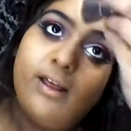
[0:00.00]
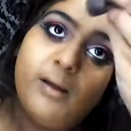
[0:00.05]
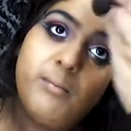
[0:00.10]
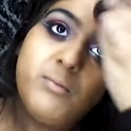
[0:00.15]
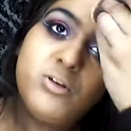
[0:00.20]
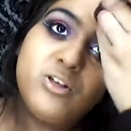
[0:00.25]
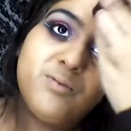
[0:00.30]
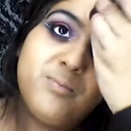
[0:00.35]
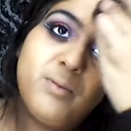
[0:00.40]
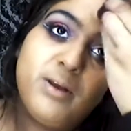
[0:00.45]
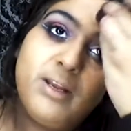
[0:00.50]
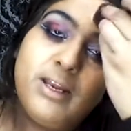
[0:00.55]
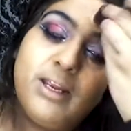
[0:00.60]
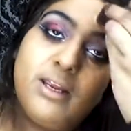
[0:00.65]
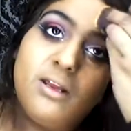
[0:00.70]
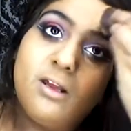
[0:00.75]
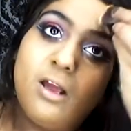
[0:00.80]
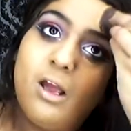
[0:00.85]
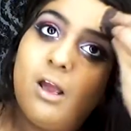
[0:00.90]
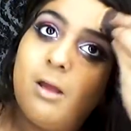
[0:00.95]
that much
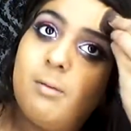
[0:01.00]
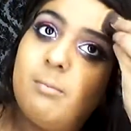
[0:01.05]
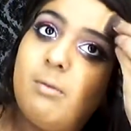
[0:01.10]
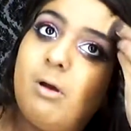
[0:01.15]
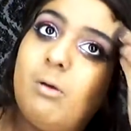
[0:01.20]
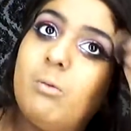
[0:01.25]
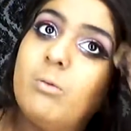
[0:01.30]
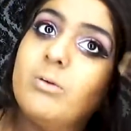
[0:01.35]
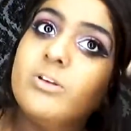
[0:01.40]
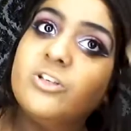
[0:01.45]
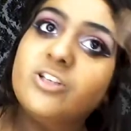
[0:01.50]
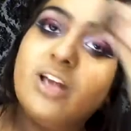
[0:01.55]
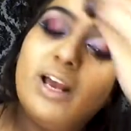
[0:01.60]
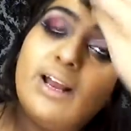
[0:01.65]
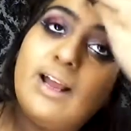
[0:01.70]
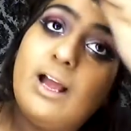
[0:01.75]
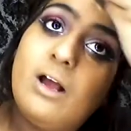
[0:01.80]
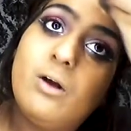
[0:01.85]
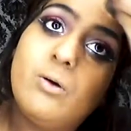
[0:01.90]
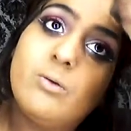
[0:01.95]
money, um, I would
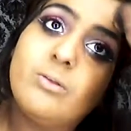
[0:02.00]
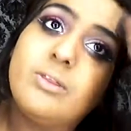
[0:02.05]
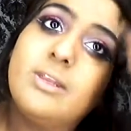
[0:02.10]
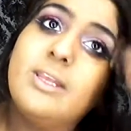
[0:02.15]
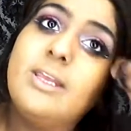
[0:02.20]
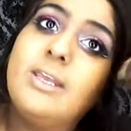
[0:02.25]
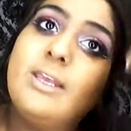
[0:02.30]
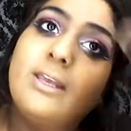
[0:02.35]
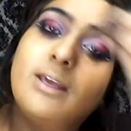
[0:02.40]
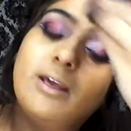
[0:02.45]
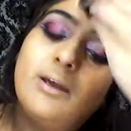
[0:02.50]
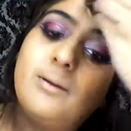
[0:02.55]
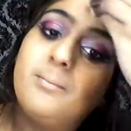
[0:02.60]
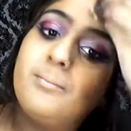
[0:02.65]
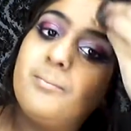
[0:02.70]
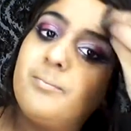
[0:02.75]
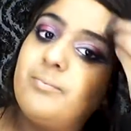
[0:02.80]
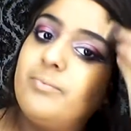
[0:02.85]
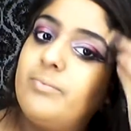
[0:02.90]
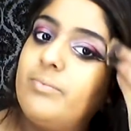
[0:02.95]
check out the
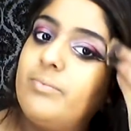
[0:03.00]
um,